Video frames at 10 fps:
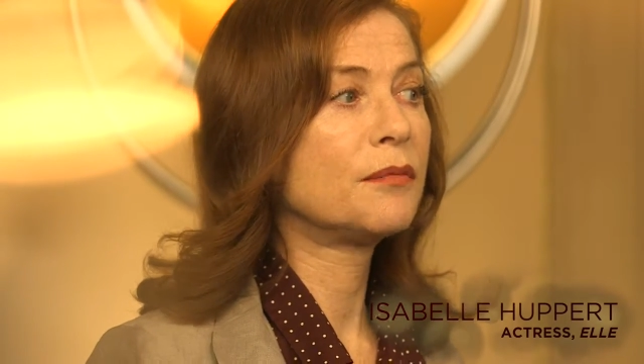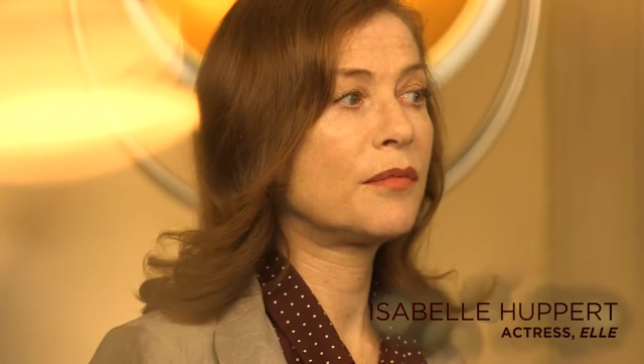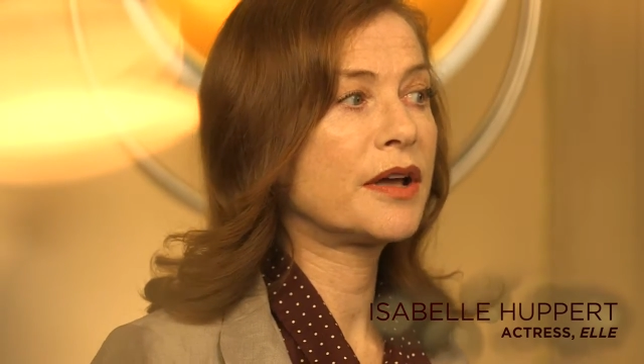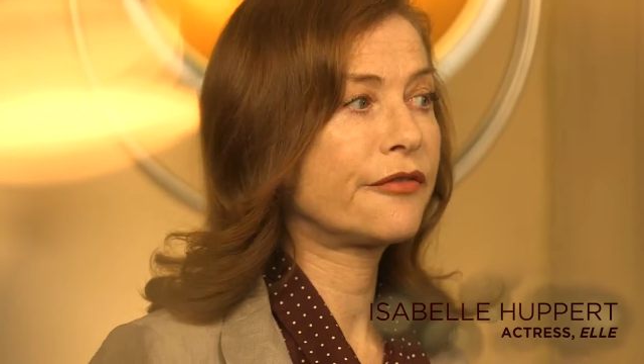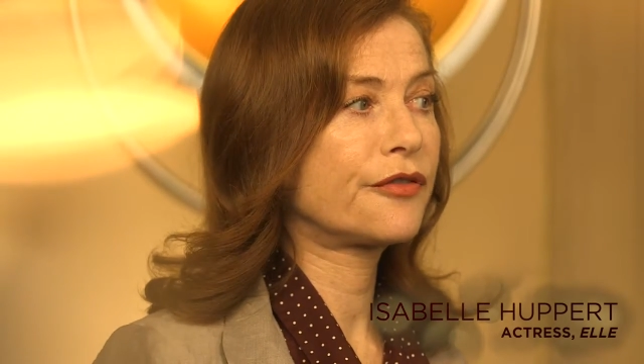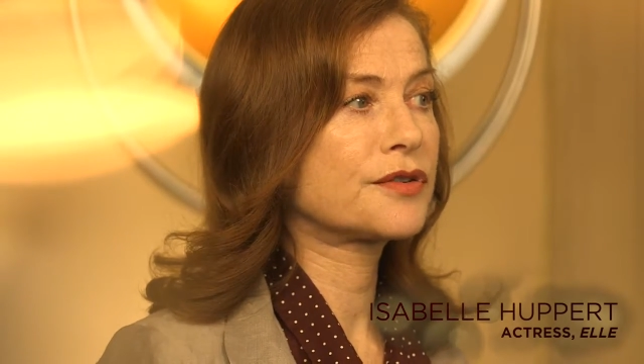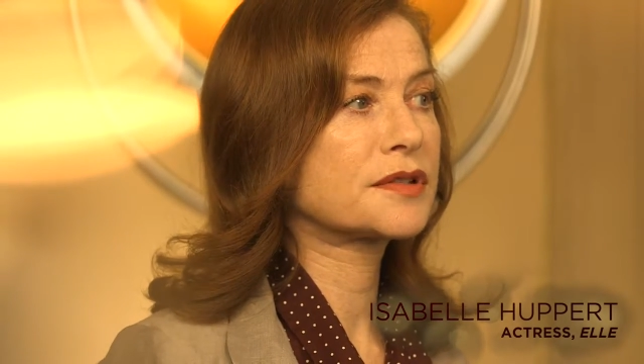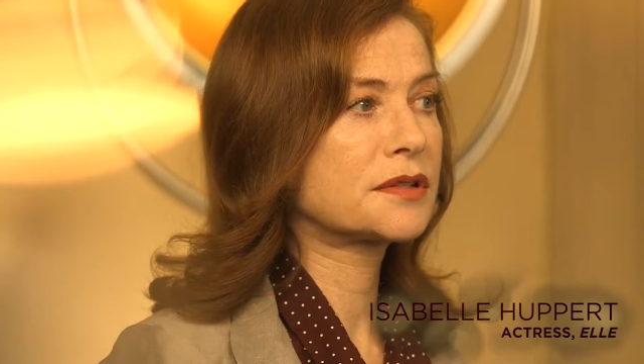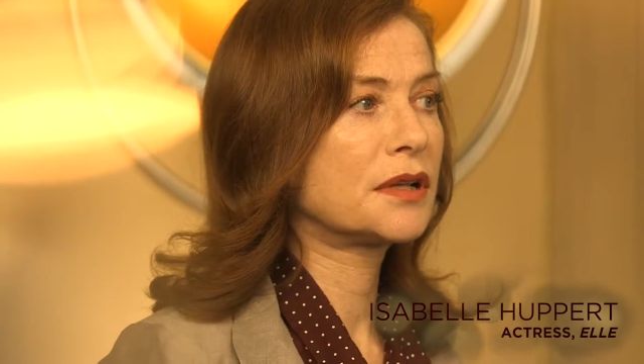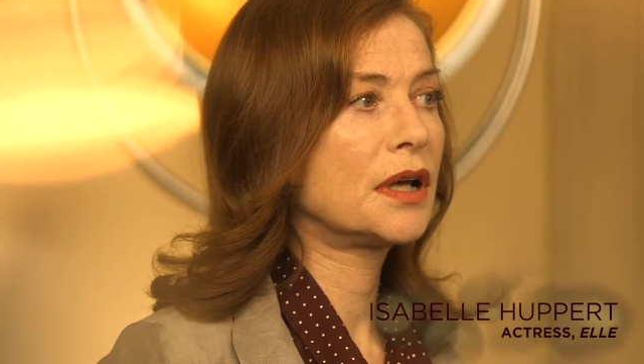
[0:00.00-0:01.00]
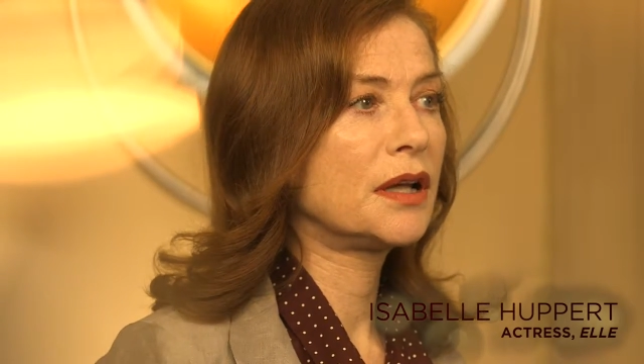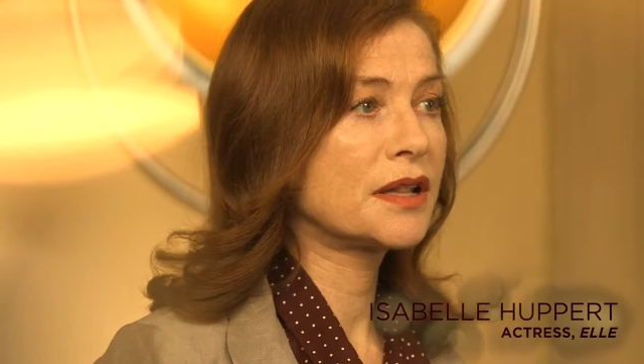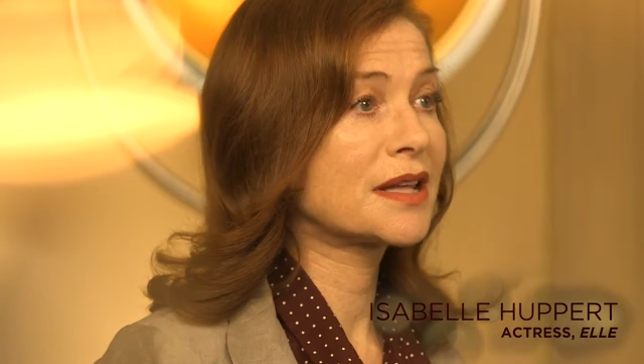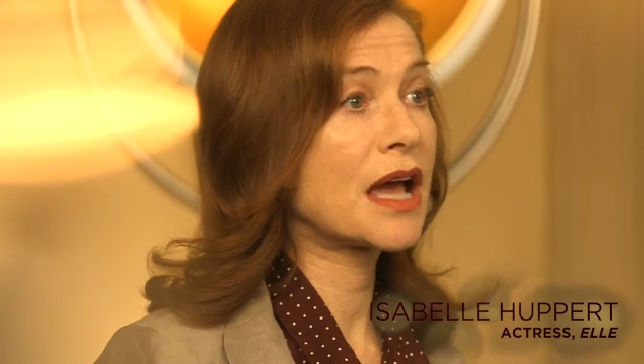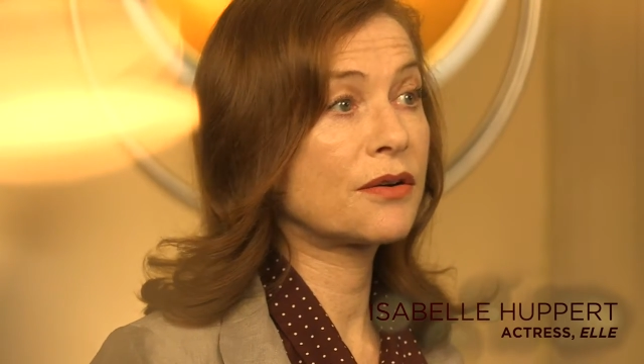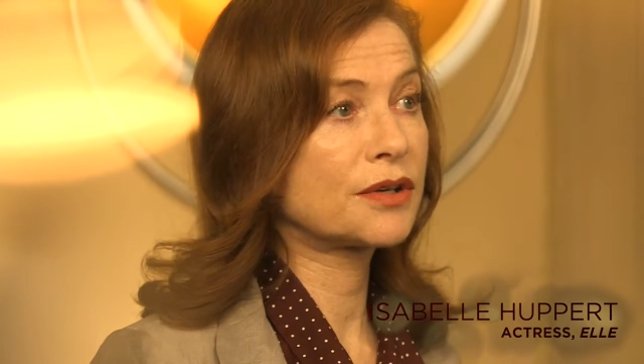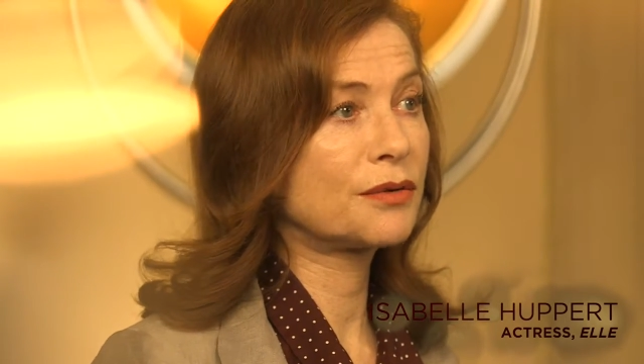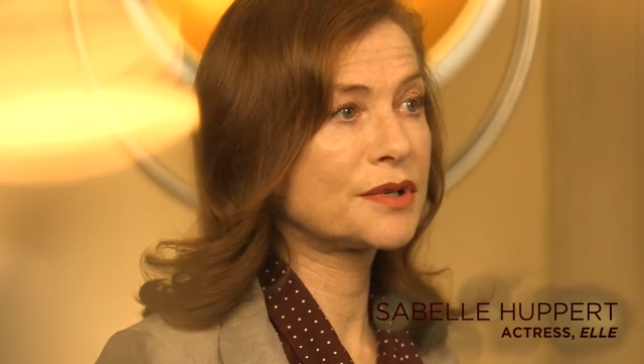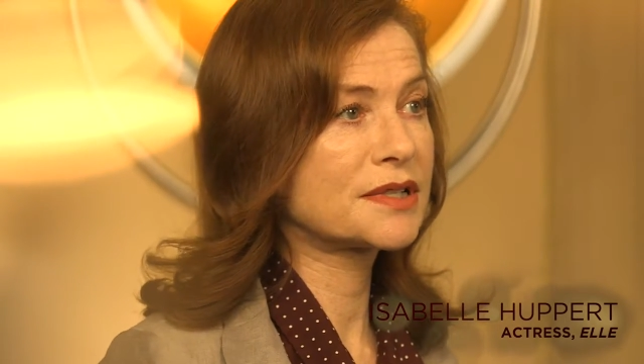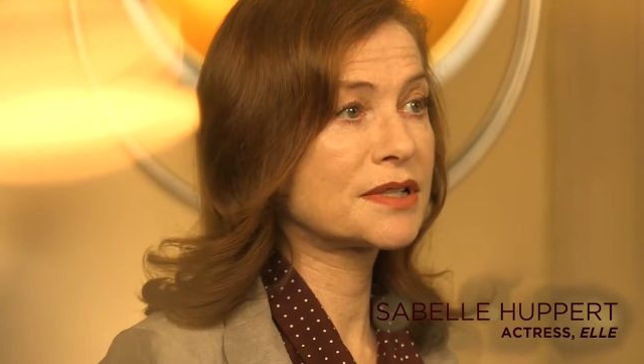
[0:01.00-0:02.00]
my first encounter
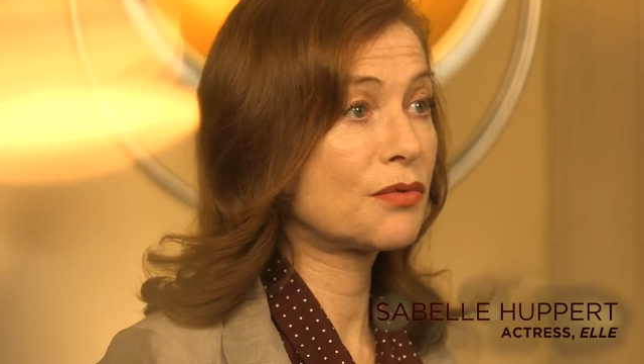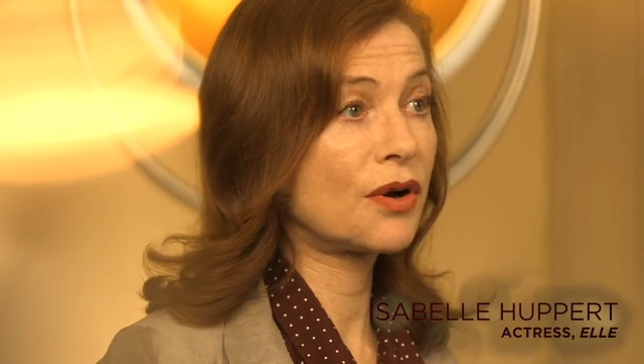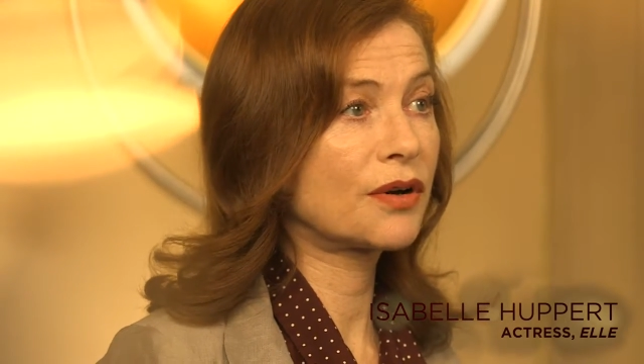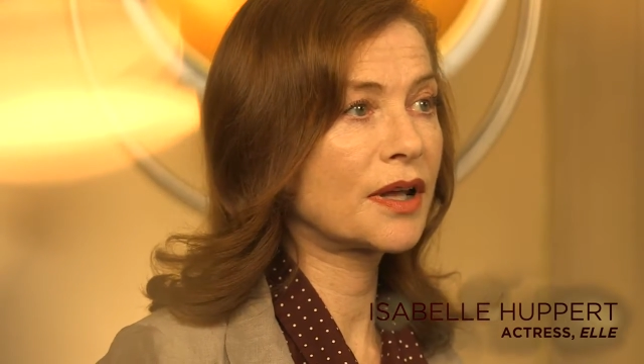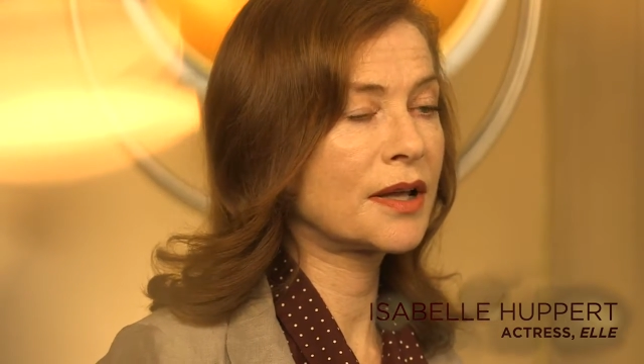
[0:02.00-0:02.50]
with his work,